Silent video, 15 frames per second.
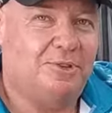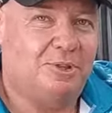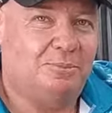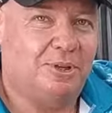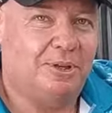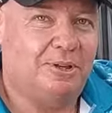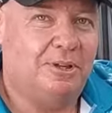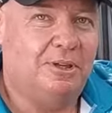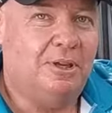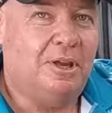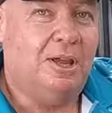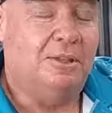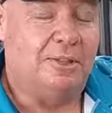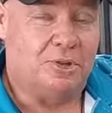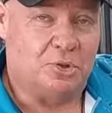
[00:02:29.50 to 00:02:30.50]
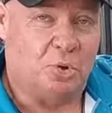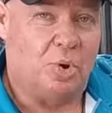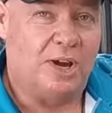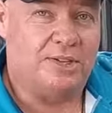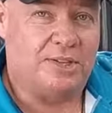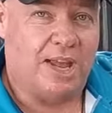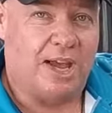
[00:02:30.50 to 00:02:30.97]
of stability, there's
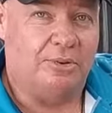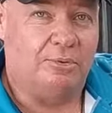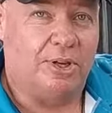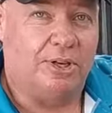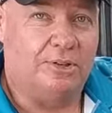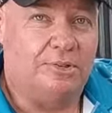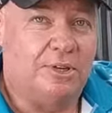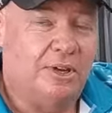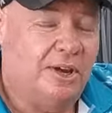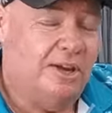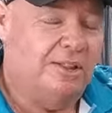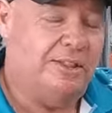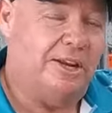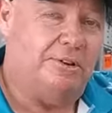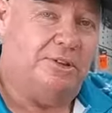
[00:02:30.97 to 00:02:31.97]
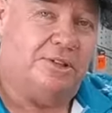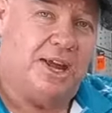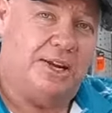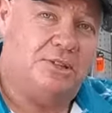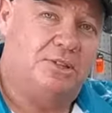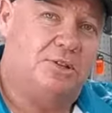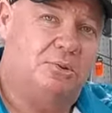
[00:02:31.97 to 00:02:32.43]
always outriggers. They're
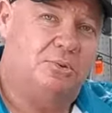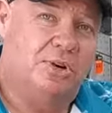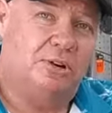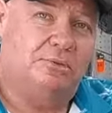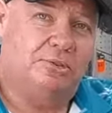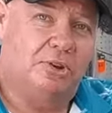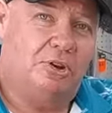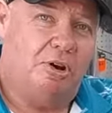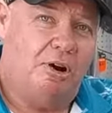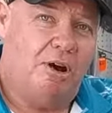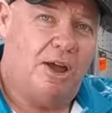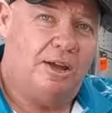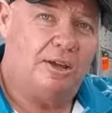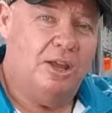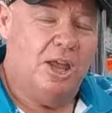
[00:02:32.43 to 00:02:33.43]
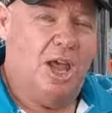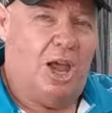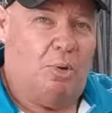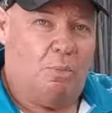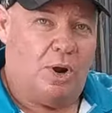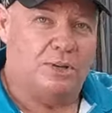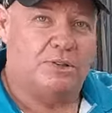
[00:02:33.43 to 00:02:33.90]
attached to the rear of the kayak,
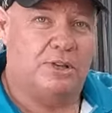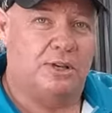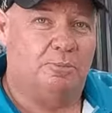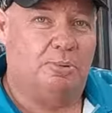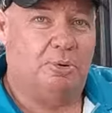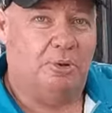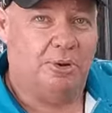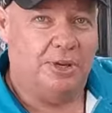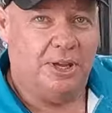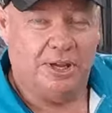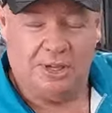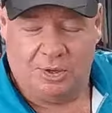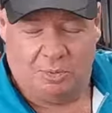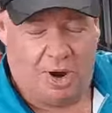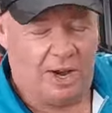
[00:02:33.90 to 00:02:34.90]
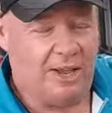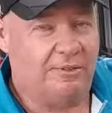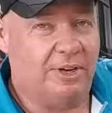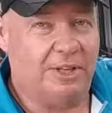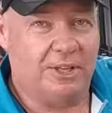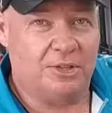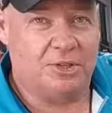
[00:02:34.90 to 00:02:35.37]
and once they're deployed, you won't have
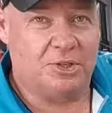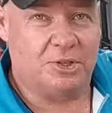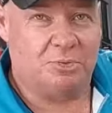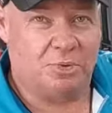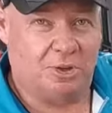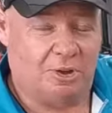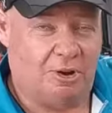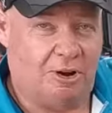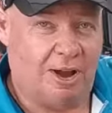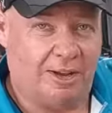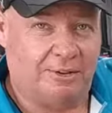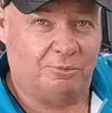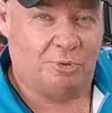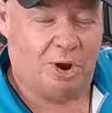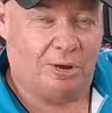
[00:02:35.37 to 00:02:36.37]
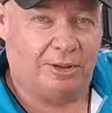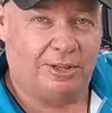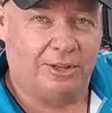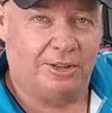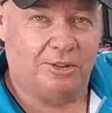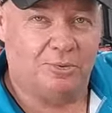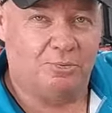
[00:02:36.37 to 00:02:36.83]
any issues with the kayak
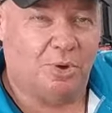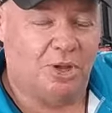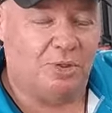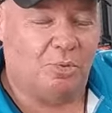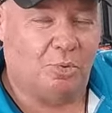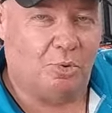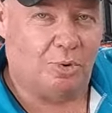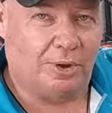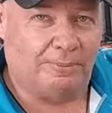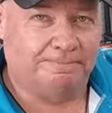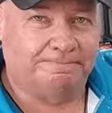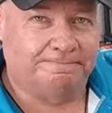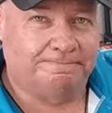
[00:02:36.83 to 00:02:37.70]
rolling in the water.